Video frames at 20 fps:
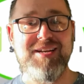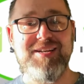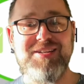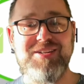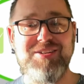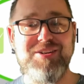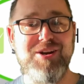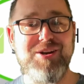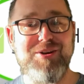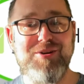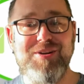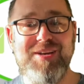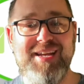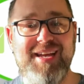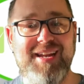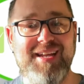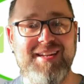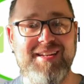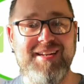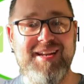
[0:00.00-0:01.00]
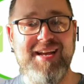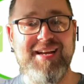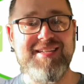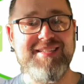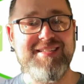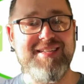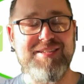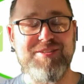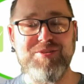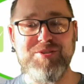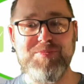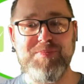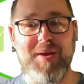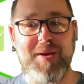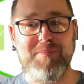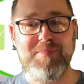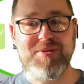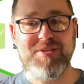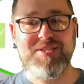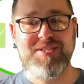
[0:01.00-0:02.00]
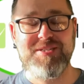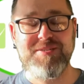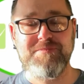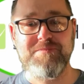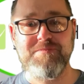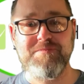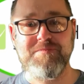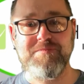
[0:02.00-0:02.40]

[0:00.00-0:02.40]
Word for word: You're not going to get it in legacy newspapers.